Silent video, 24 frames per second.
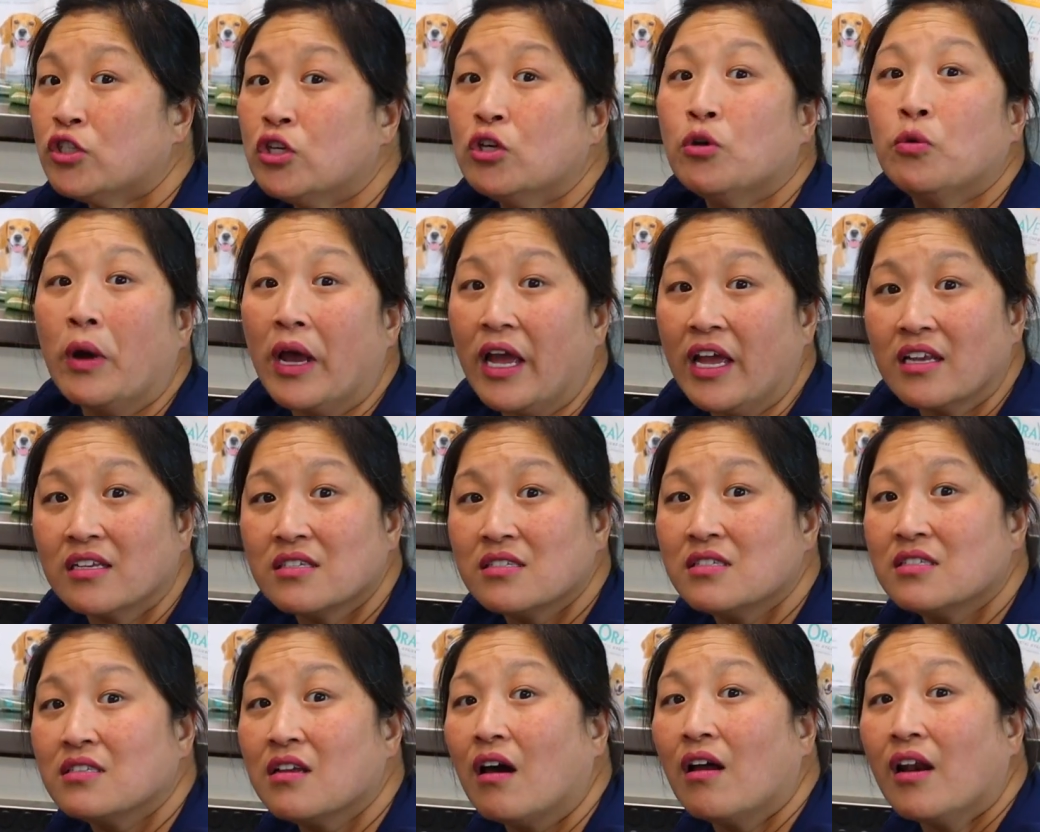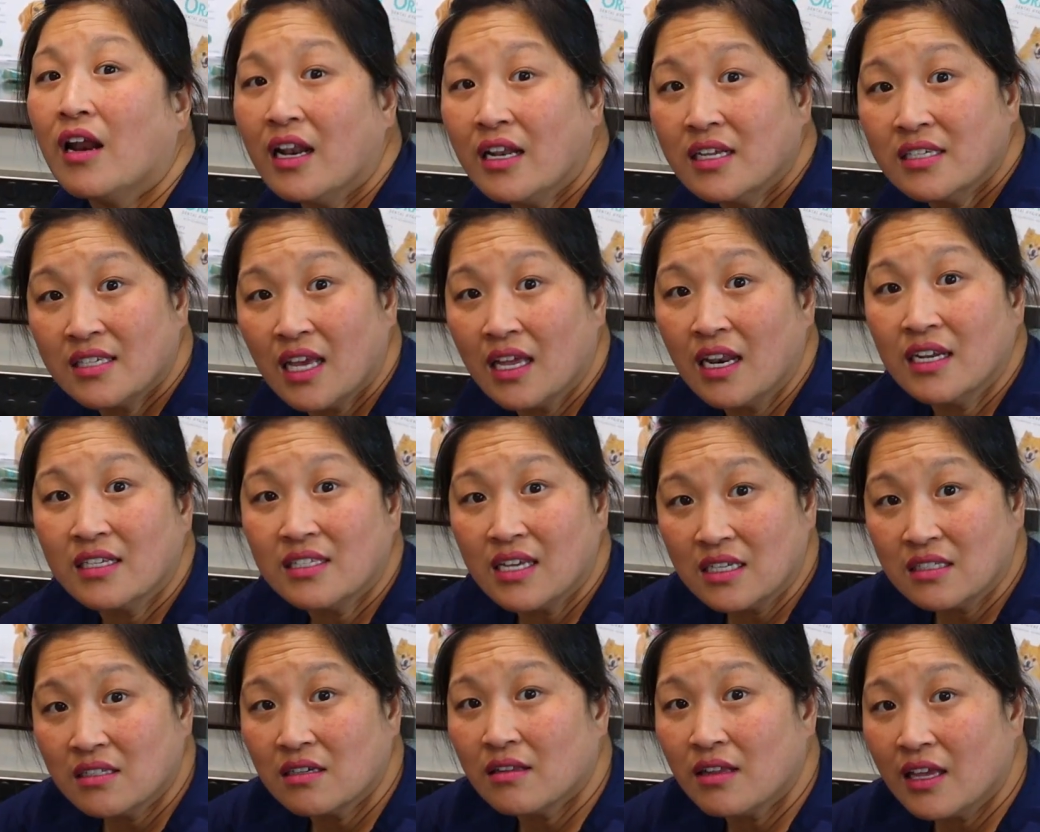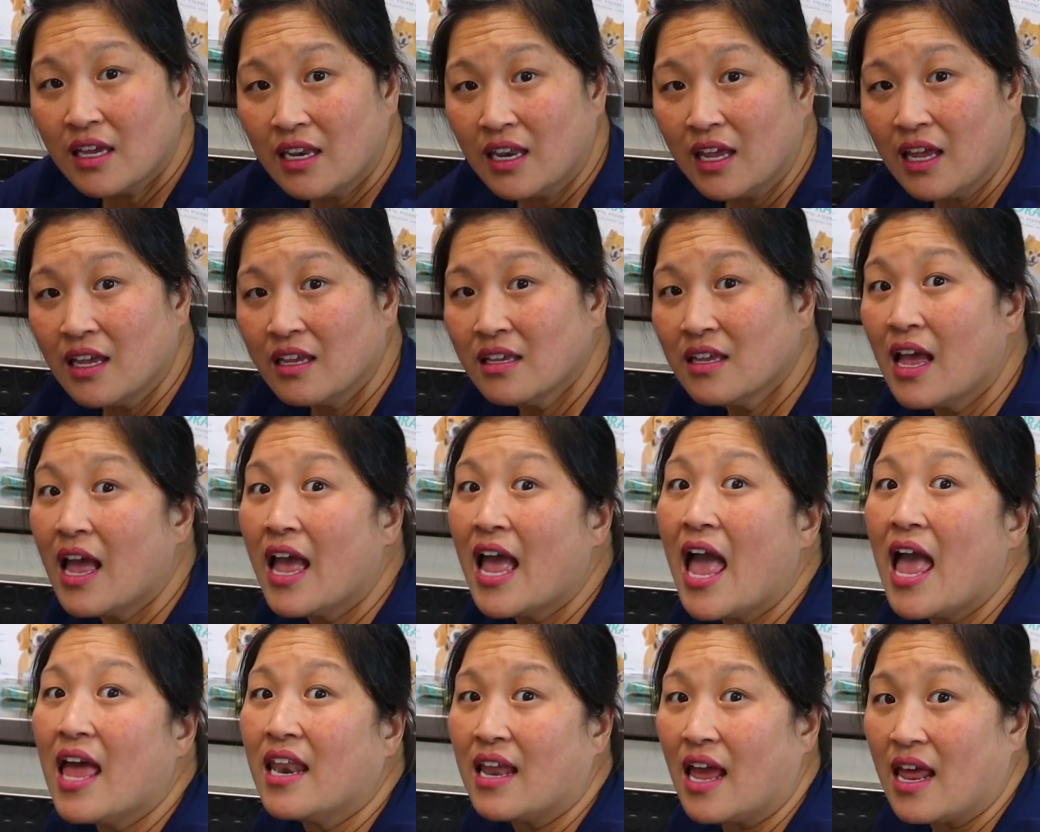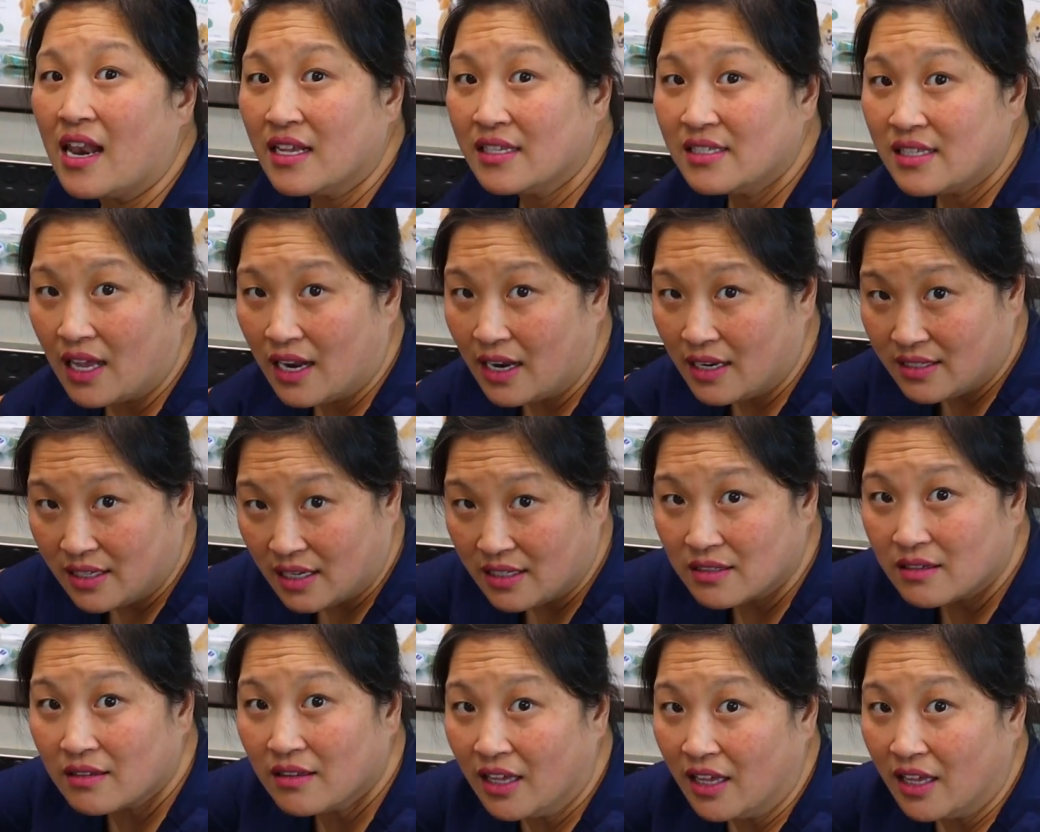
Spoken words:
two ways, non-anesthetic dental cleaning and anesthetic dental